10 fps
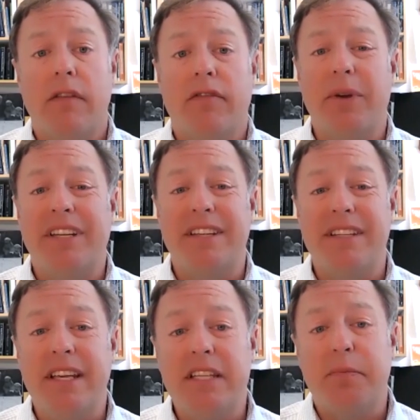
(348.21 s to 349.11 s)
From a
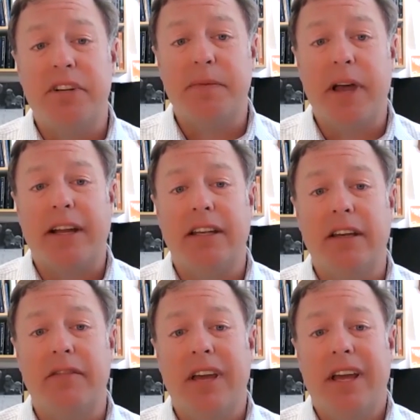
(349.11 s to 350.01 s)
disease
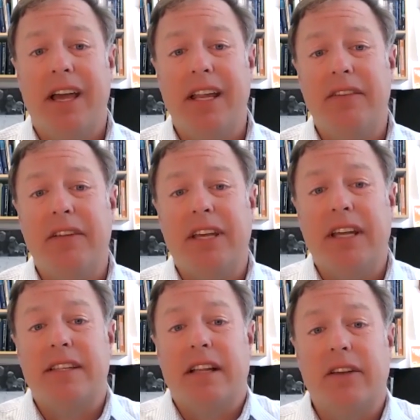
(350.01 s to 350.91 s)
perspective, it even
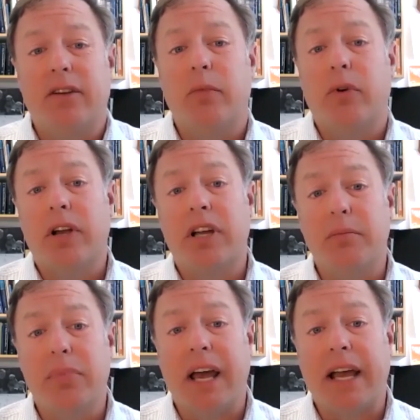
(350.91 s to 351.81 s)
gets a little more
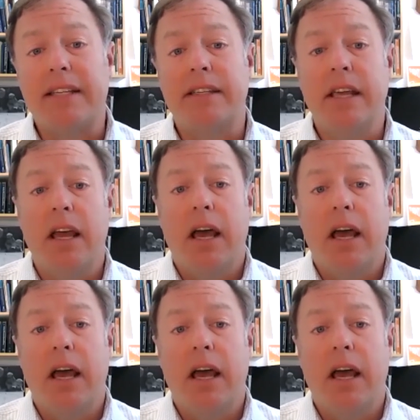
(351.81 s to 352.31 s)
complex.